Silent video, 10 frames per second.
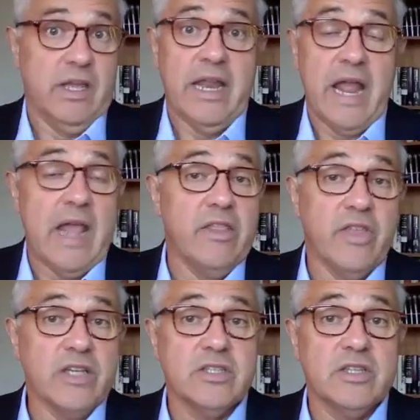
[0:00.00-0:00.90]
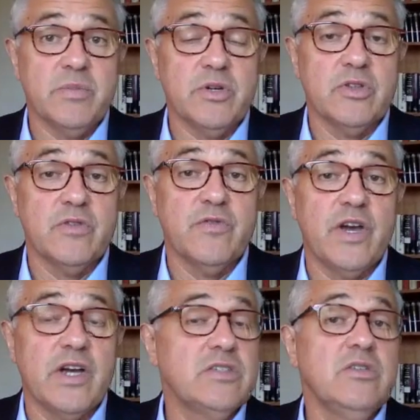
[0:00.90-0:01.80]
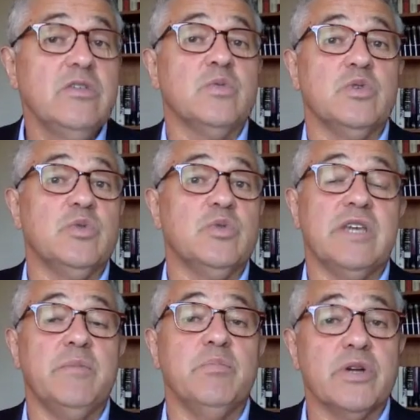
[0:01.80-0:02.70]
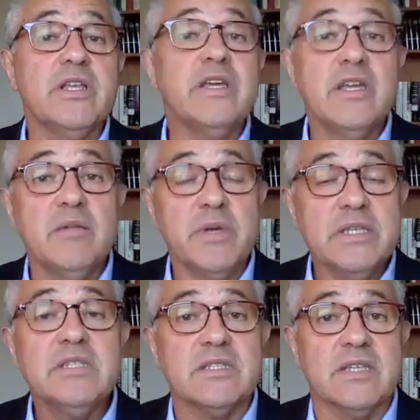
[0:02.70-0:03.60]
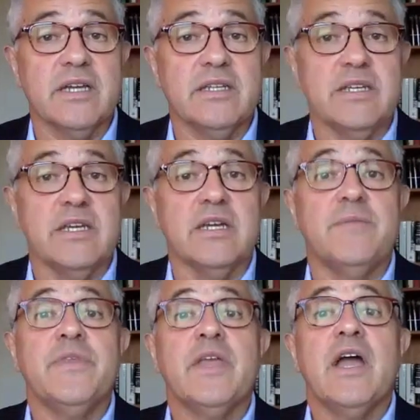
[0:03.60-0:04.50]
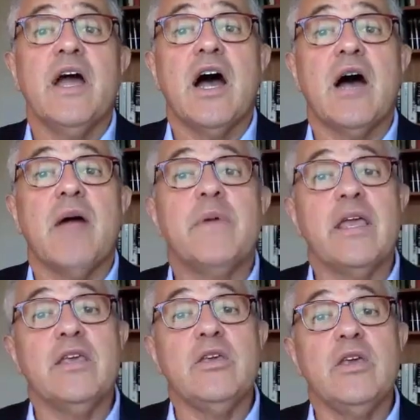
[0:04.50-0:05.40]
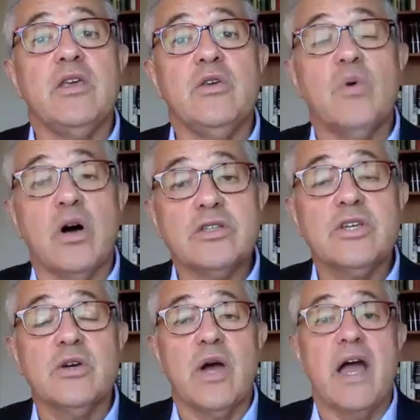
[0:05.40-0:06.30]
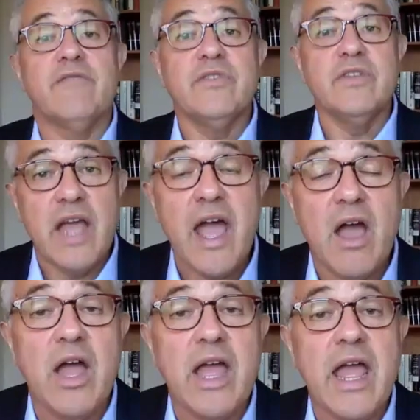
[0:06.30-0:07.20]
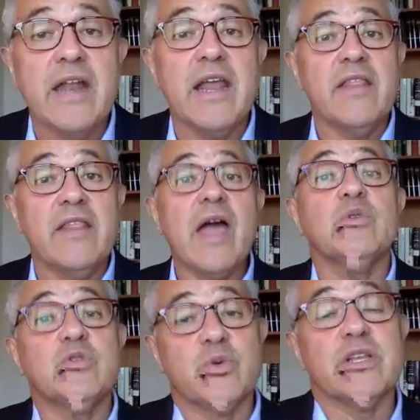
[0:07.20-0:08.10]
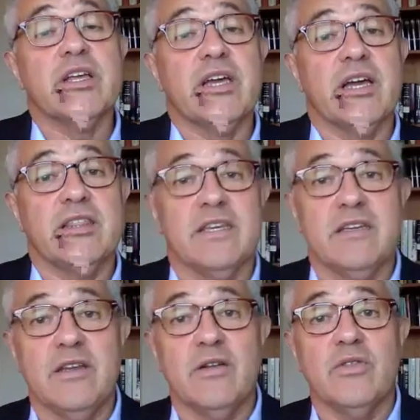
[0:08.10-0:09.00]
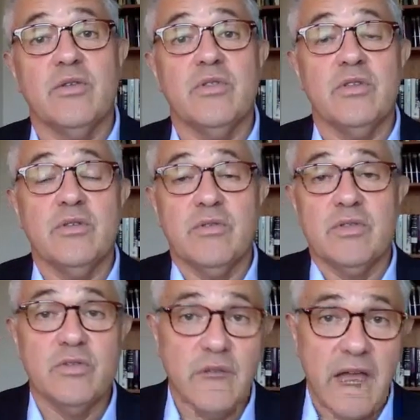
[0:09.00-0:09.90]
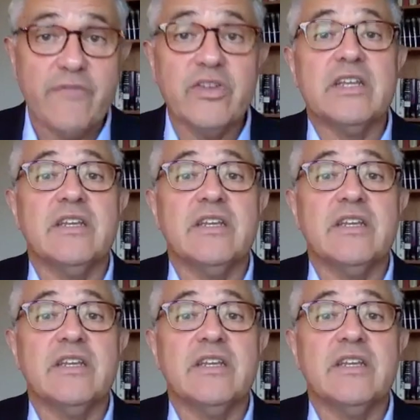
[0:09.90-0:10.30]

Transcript: And thus the birth of Fox News, which was a brilliant business idea. You also have now, and that was really, I think, you know, the evident